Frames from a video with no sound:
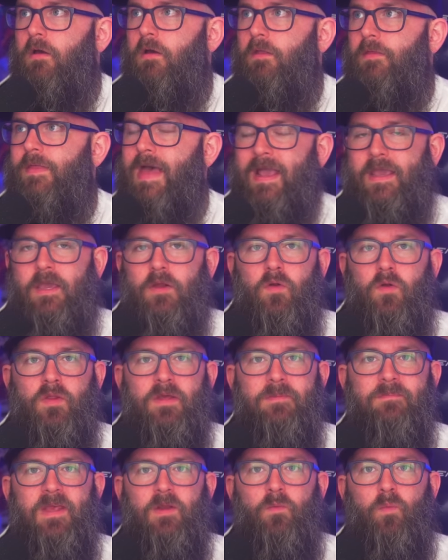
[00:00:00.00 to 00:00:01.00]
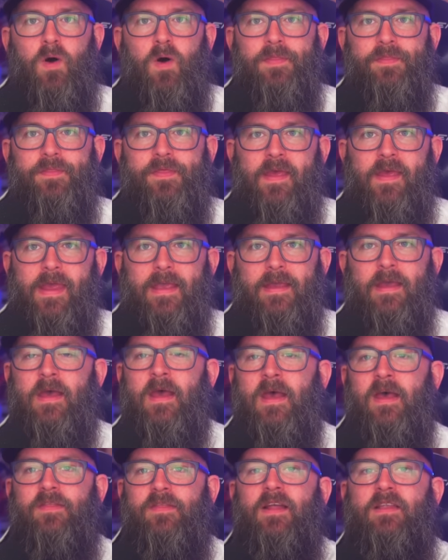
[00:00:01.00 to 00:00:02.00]
That can only mean one thing.
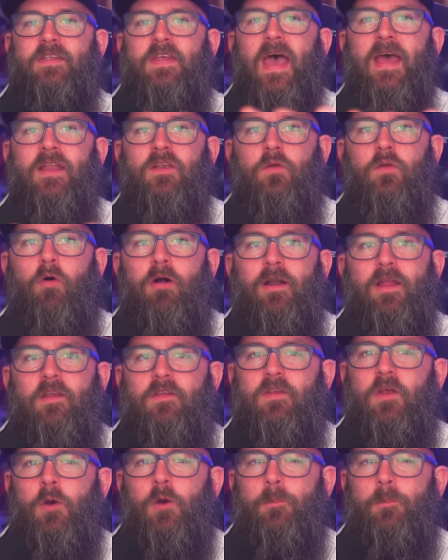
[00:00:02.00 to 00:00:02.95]
The 10/22